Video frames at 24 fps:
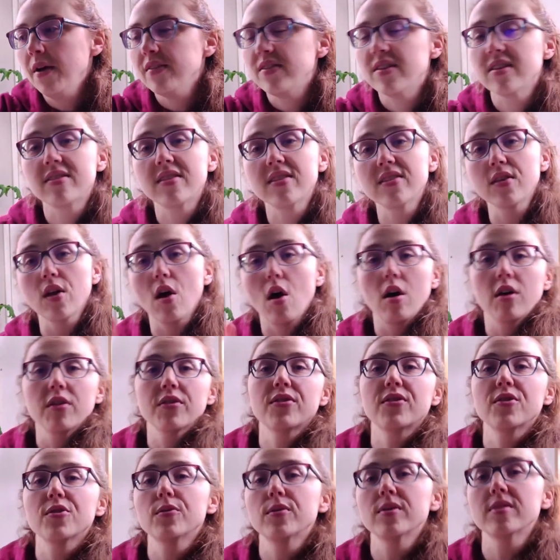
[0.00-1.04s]
this is
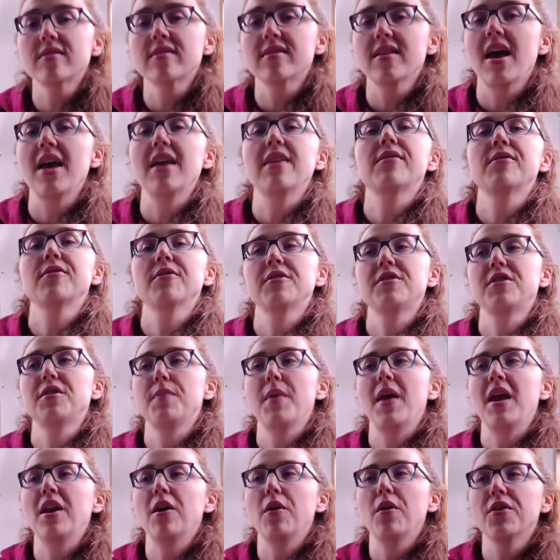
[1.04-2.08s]
also a slicer
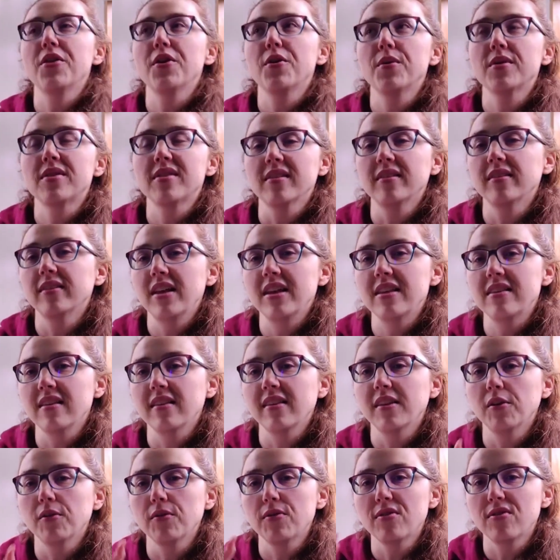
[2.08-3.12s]
tomato, although it's a
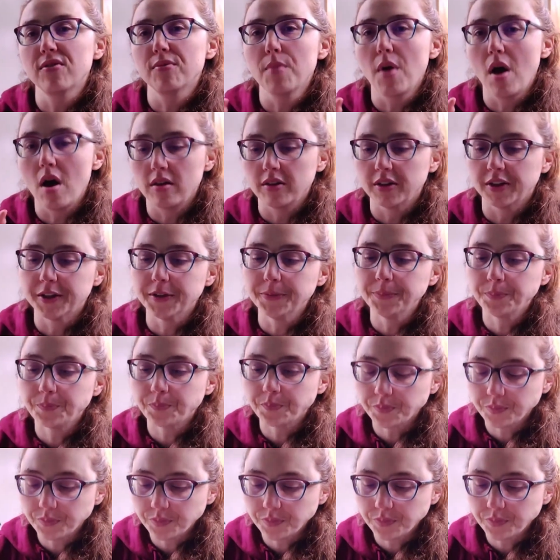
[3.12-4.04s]
little smaller.